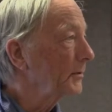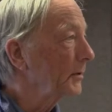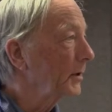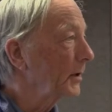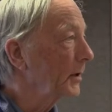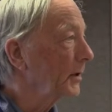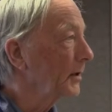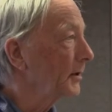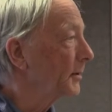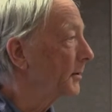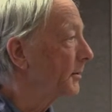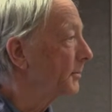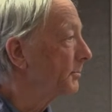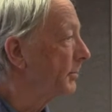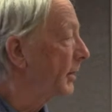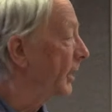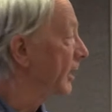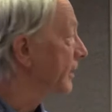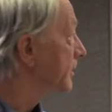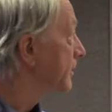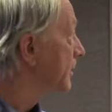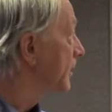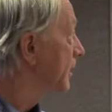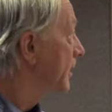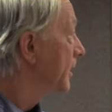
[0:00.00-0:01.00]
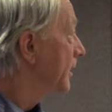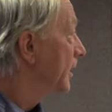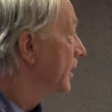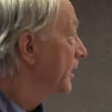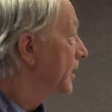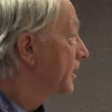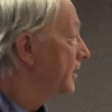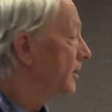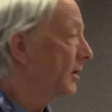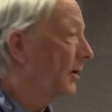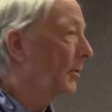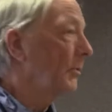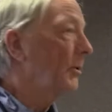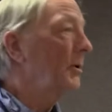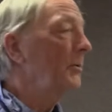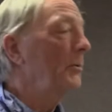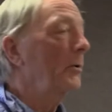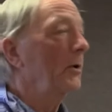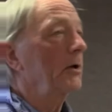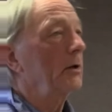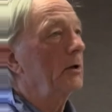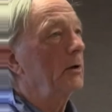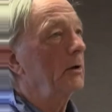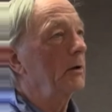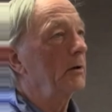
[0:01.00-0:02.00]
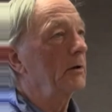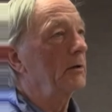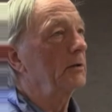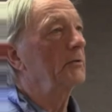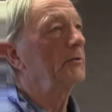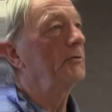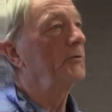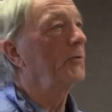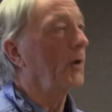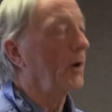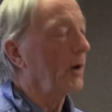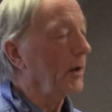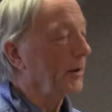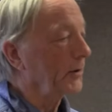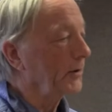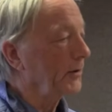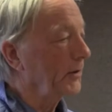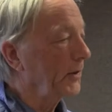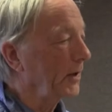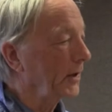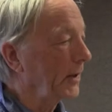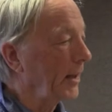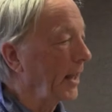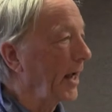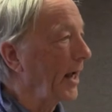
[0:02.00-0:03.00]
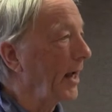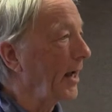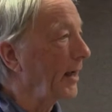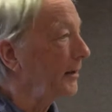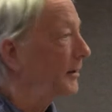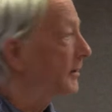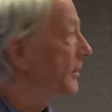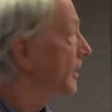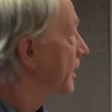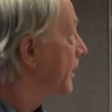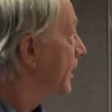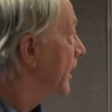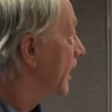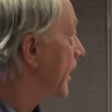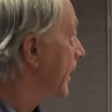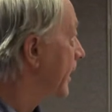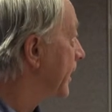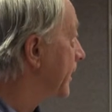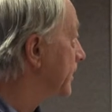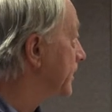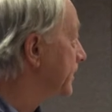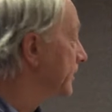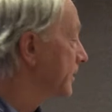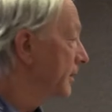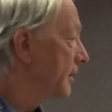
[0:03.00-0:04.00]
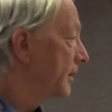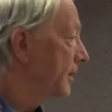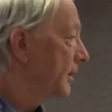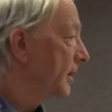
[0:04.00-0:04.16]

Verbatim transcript: Uh, but you know, we want to go a little farther than that and